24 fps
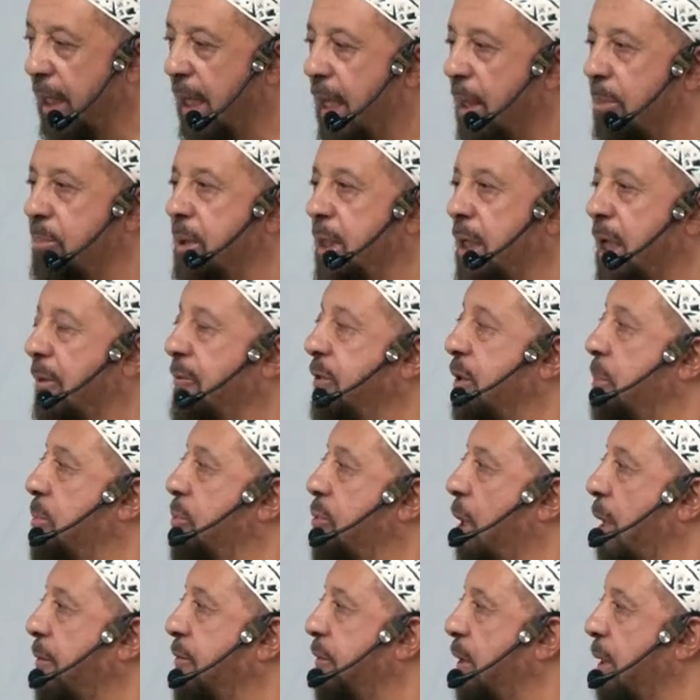our beloved
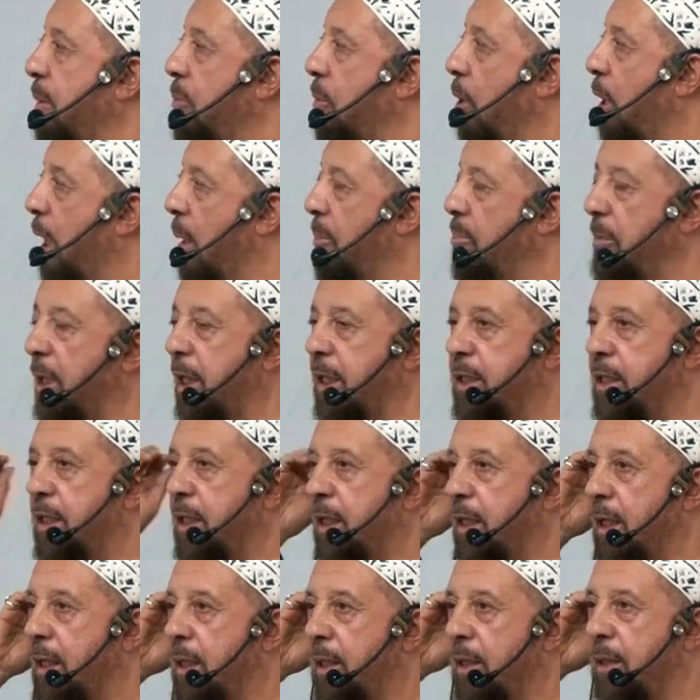Prophet Muhammad,
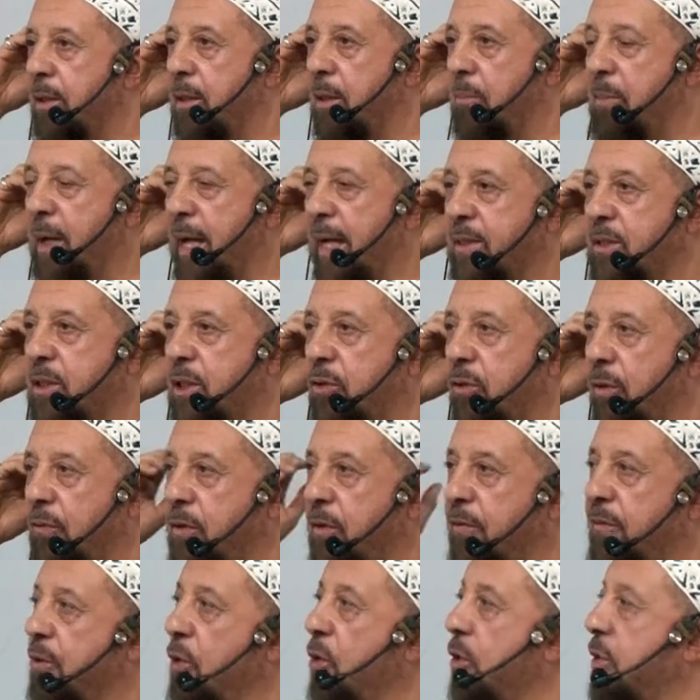the master of
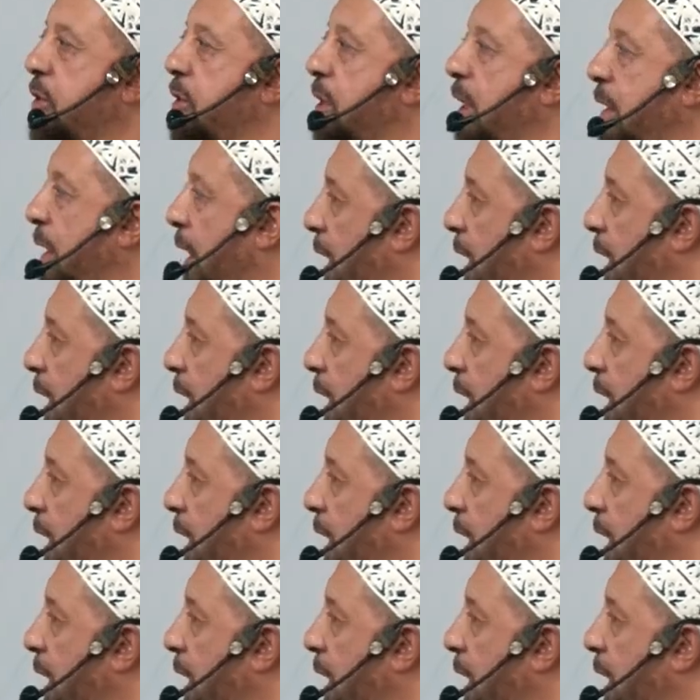the first and